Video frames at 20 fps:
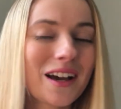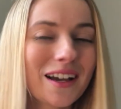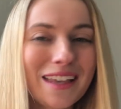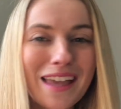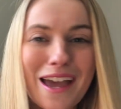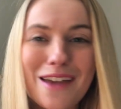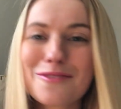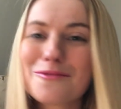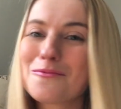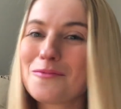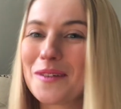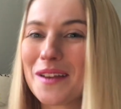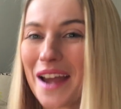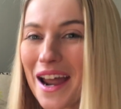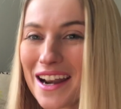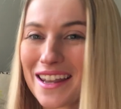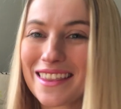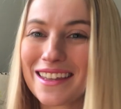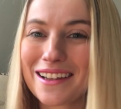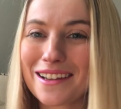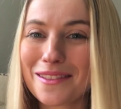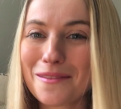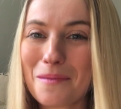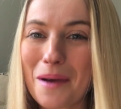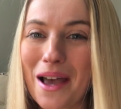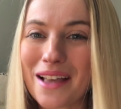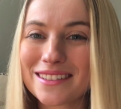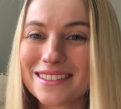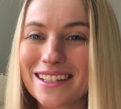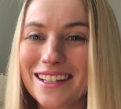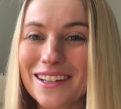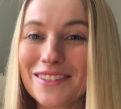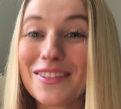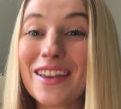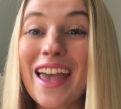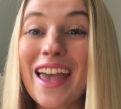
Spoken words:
again, we got to think on the positive,